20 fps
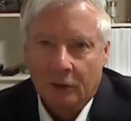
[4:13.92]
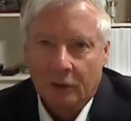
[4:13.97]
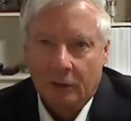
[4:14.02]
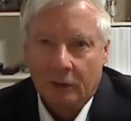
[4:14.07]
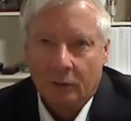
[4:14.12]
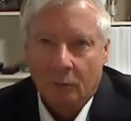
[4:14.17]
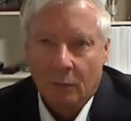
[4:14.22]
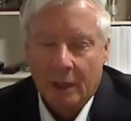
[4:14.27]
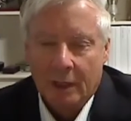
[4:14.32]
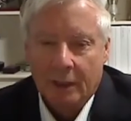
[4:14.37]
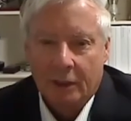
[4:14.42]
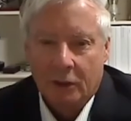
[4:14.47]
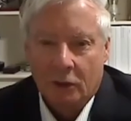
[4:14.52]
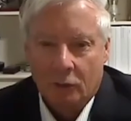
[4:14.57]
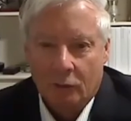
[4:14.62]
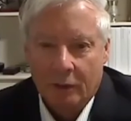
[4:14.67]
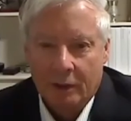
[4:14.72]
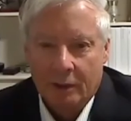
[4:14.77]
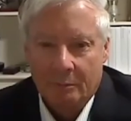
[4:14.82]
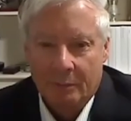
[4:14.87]
way
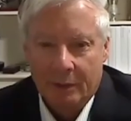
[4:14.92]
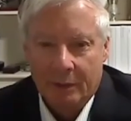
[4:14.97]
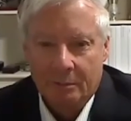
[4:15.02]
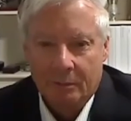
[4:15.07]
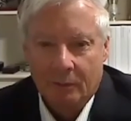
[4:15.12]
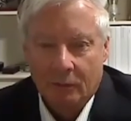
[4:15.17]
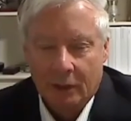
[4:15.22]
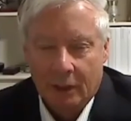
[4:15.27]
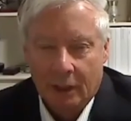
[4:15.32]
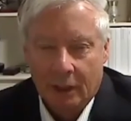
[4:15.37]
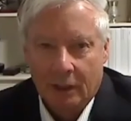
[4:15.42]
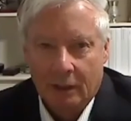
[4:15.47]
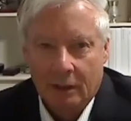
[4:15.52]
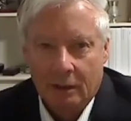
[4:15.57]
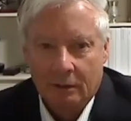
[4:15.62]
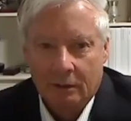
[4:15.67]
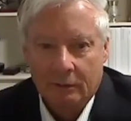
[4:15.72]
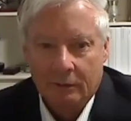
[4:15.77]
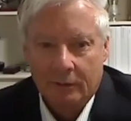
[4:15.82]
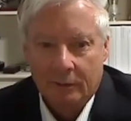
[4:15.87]
Korean people
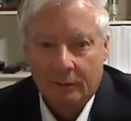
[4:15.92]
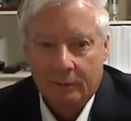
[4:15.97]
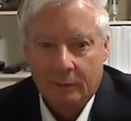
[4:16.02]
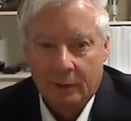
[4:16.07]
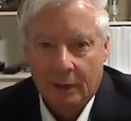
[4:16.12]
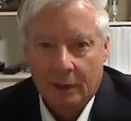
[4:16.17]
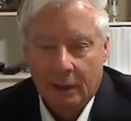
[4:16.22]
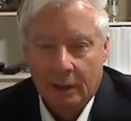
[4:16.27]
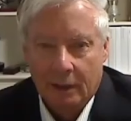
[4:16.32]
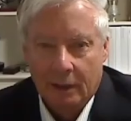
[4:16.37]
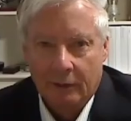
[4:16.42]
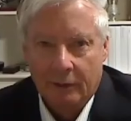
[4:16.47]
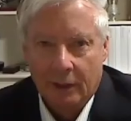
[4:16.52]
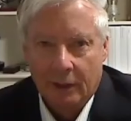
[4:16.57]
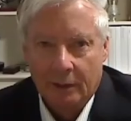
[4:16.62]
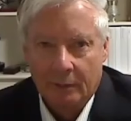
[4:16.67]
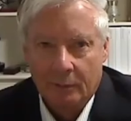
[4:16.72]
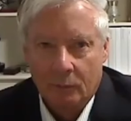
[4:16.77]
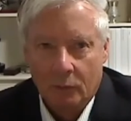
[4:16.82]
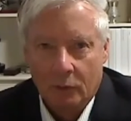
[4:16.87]
care, the way
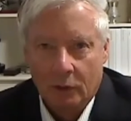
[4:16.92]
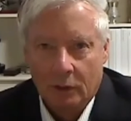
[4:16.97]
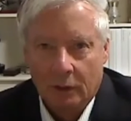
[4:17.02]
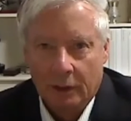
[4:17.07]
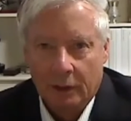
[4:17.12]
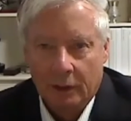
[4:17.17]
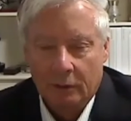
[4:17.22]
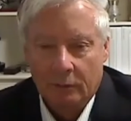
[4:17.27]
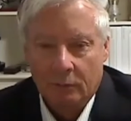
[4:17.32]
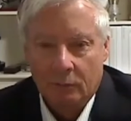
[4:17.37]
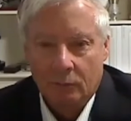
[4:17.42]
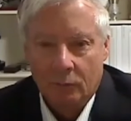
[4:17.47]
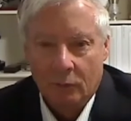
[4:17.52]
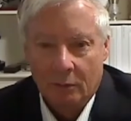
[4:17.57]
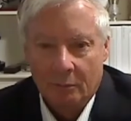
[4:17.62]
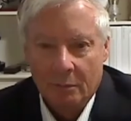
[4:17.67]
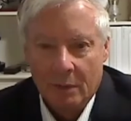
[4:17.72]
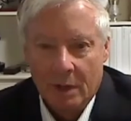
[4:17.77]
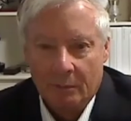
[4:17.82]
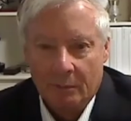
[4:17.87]
they really
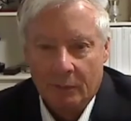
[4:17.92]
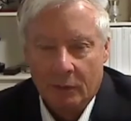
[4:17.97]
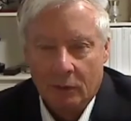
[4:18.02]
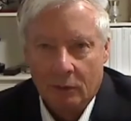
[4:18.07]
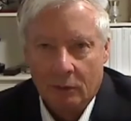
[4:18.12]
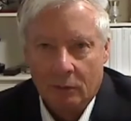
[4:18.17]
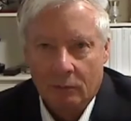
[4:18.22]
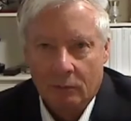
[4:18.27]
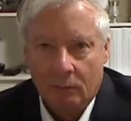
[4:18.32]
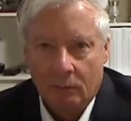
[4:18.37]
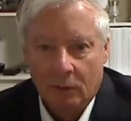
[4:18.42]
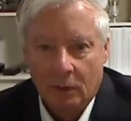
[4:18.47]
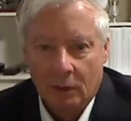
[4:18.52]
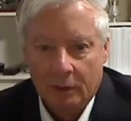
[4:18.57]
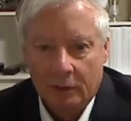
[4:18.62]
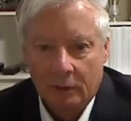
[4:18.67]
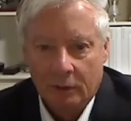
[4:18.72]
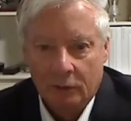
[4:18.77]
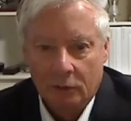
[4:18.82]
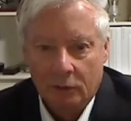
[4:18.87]
remember what
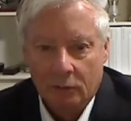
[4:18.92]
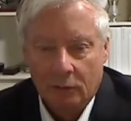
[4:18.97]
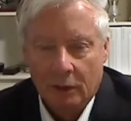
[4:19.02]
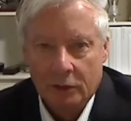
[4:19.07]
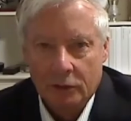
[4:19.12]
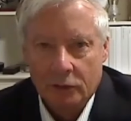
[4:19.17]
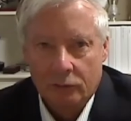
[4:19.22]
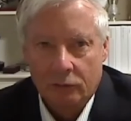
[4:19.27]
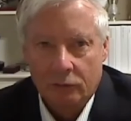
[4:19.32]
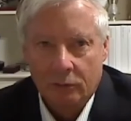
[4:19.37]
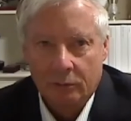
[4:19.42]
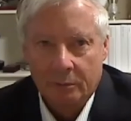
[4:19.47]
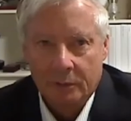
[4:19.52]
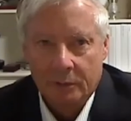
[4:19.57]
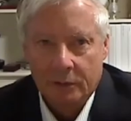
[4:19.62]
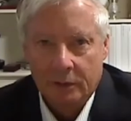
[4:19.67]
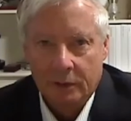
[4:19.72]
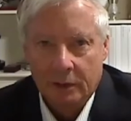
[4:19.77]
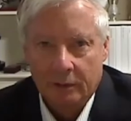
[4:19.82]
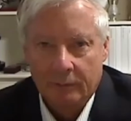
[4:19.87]
US troops
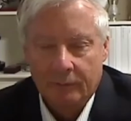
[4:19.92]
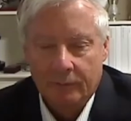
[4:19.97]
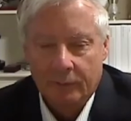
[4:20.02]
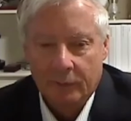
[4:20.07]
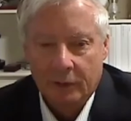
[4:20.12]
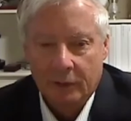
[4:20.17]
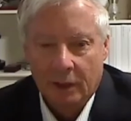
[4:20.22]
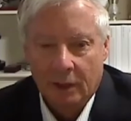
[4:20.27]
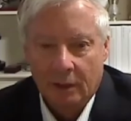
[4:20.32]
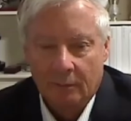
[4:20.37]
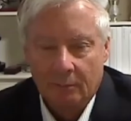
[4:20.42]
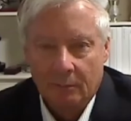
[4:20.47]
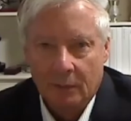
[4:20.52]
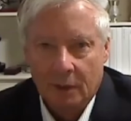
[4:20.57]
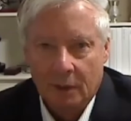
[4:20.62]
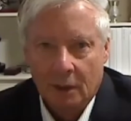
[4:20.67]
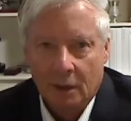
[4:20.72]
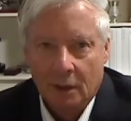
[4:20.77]
did for them,